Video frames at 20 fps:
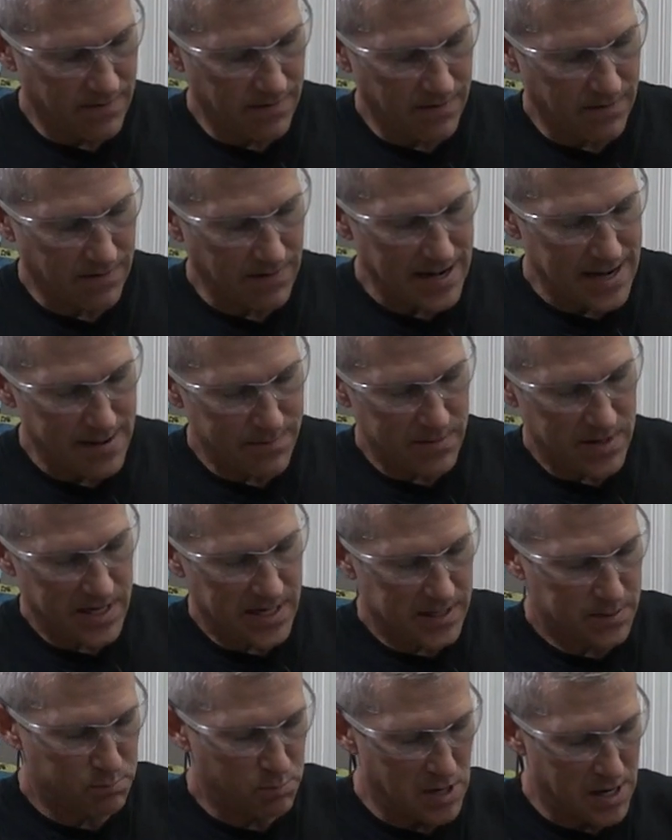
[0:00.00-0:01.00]
grab
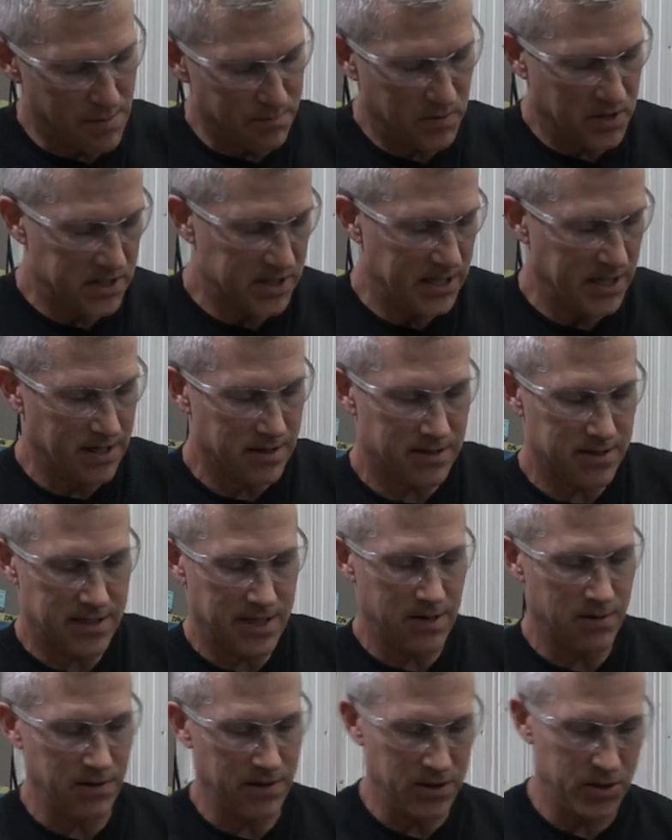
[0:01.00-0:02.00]
this, pop the seals
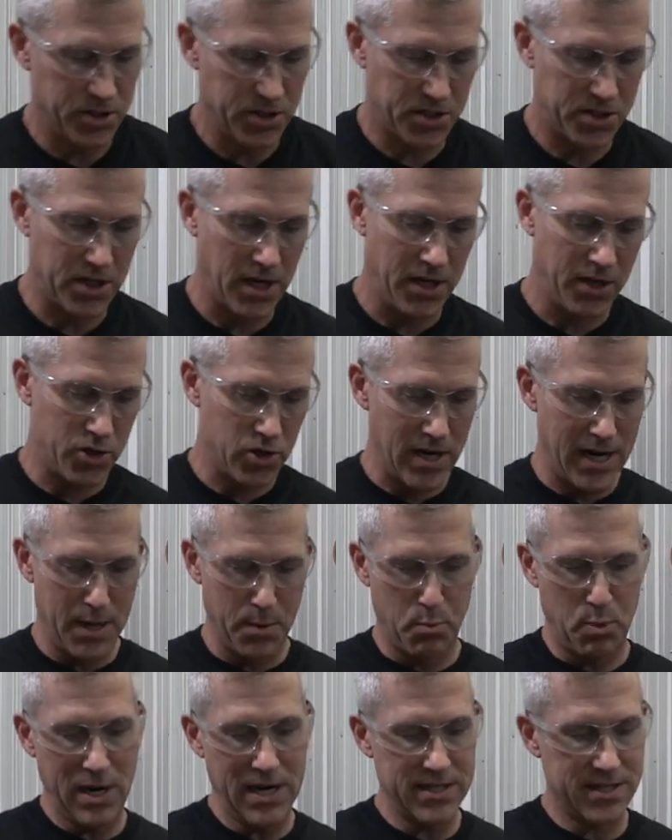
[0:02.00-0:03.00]
out, and just start trying to
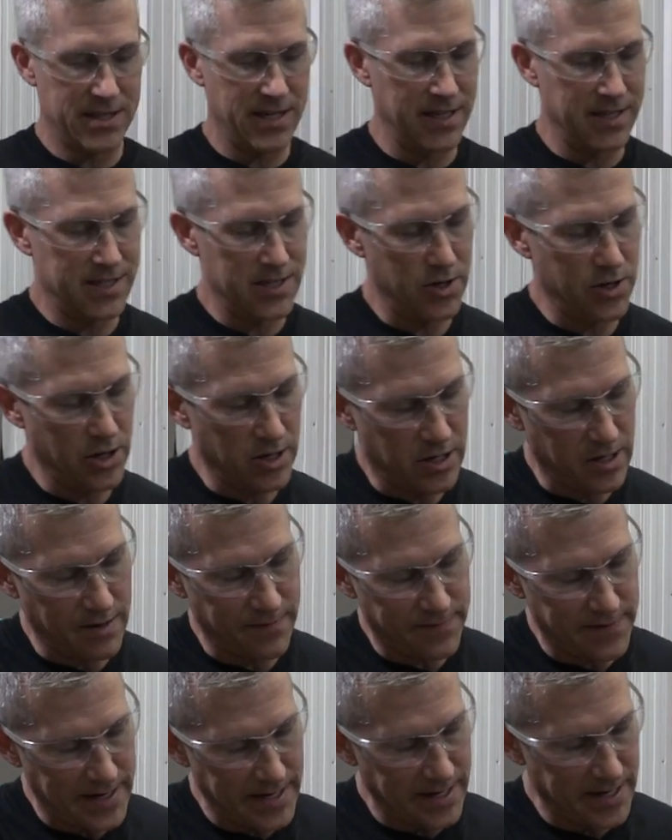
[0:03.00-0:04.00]
press things out, you're going to
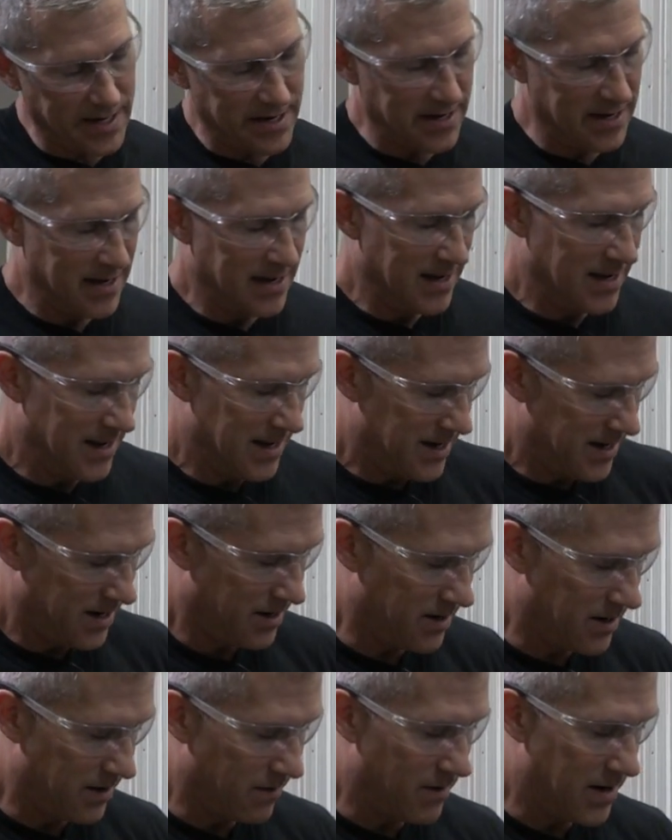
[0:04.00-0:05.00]
find you're
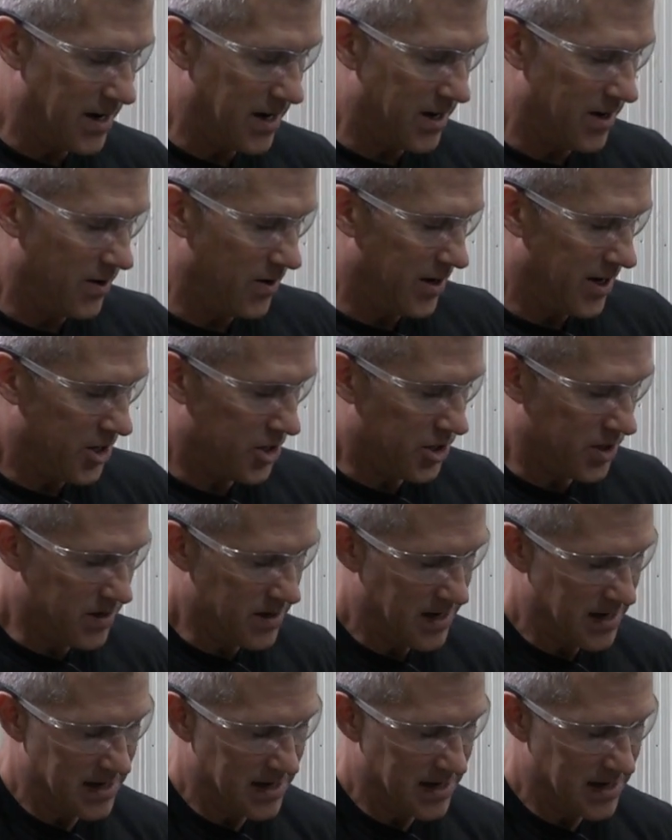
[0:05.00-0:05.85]
going to run into an issue,